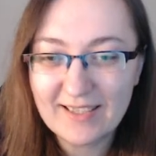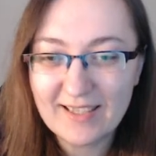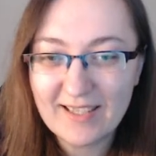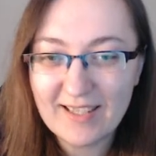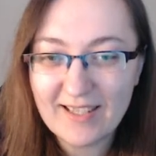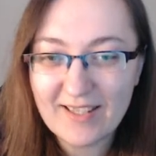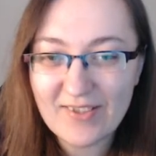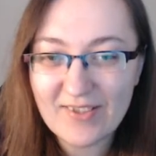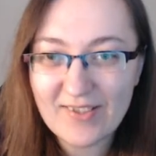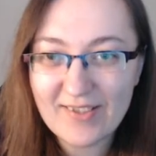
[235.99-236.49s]

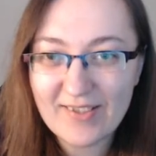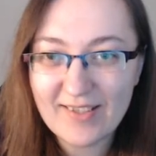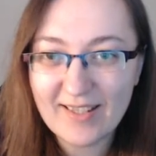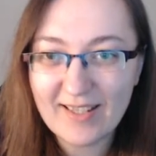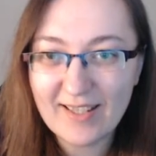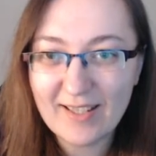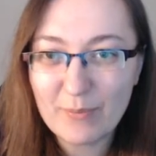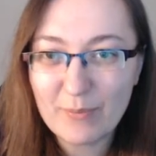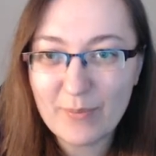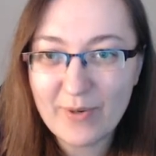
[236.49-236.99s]
This is a
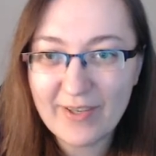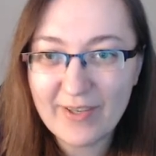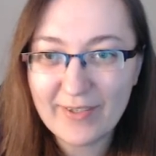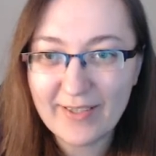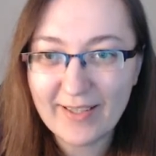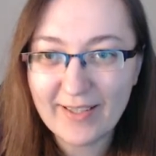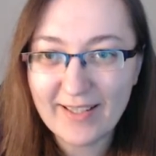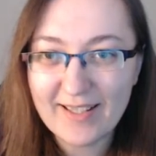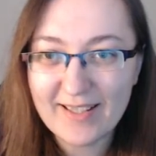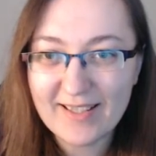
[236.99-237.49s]
little
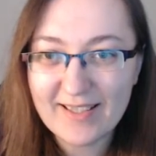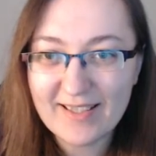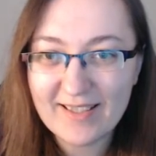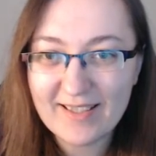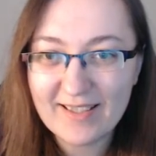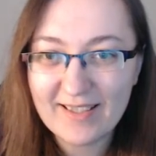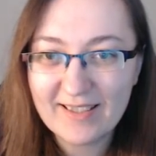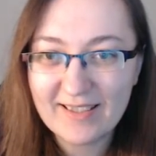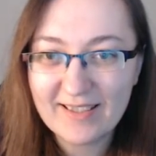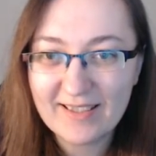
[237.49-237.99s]
pointless.
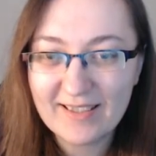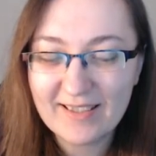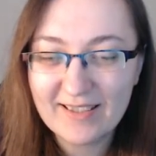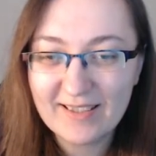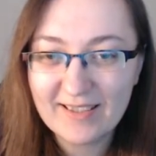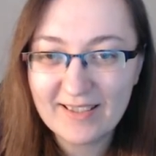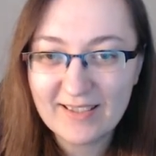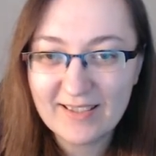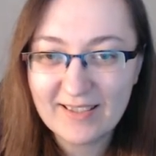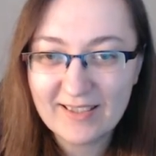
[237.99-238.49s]

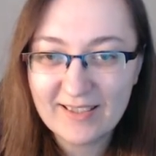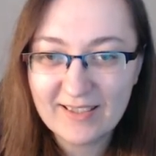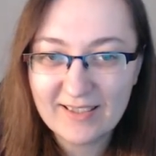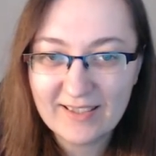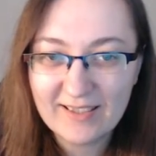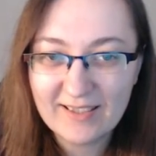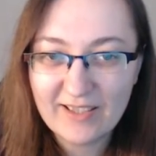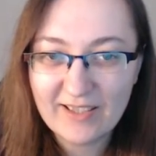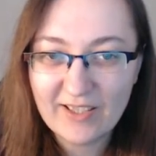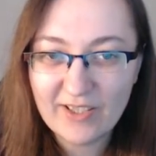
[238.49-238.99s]

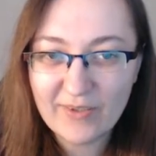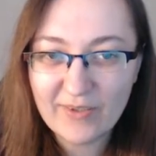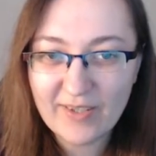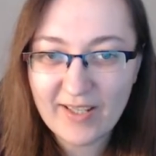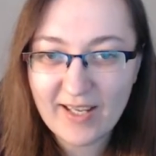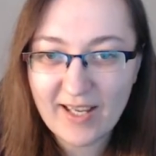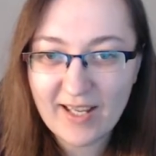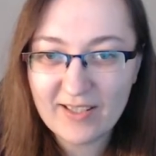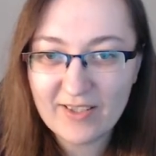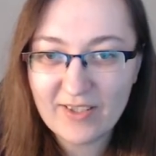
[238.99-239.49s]
You
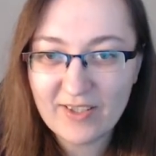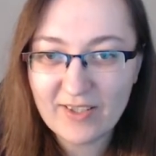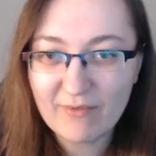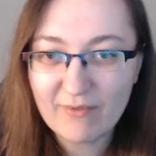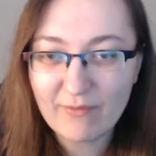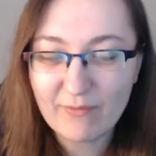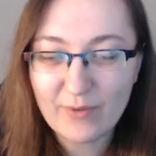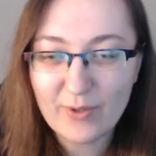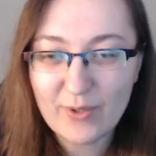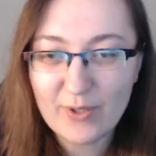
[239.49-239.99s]
can't just
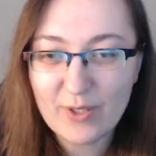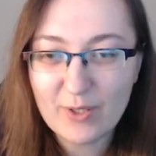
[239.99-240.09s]
force